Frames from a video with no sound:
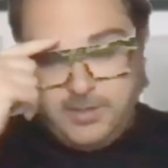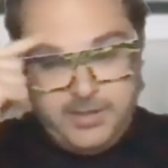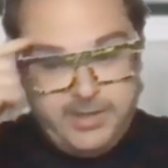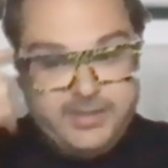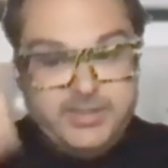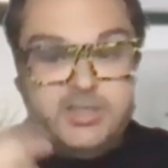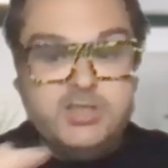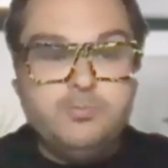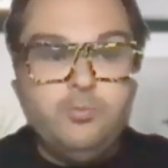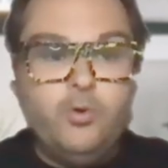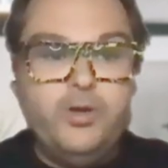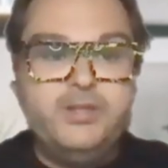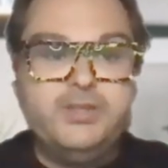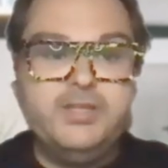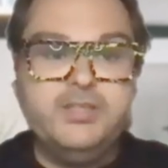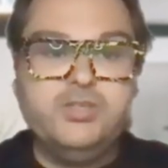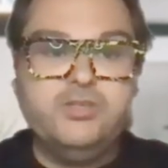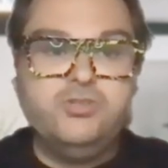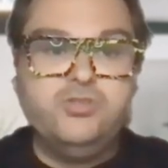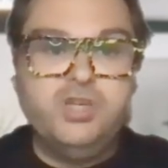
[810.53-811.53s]
At this point,
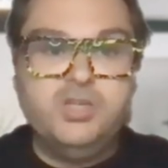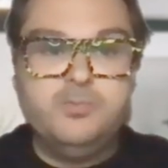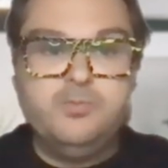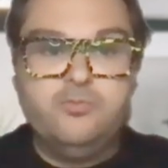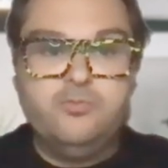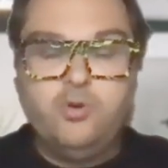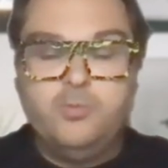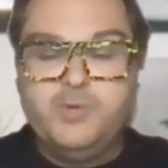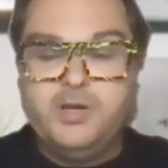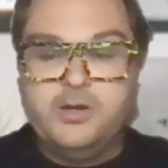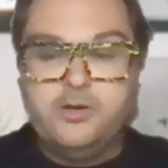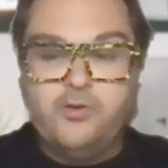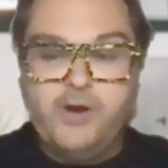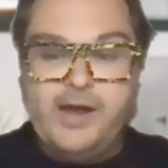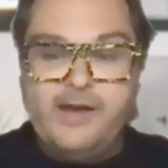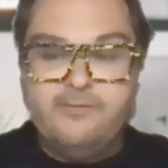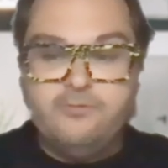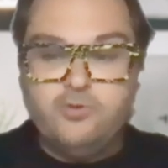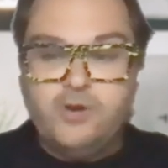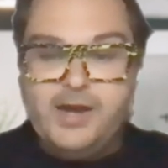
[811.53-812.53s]
this is just performing a
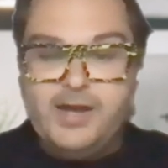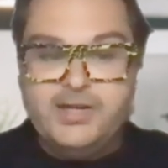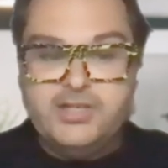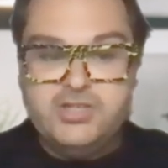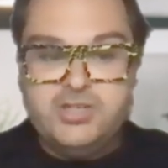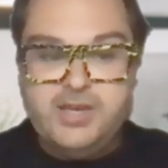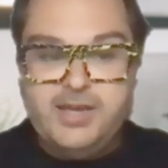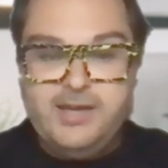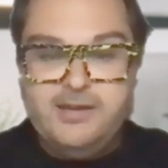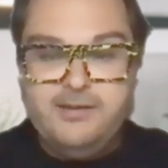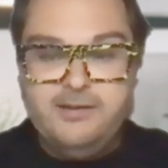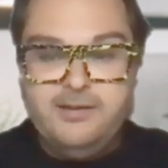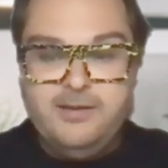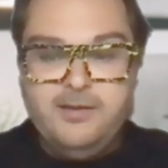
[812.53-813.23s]
GraphRAG chat.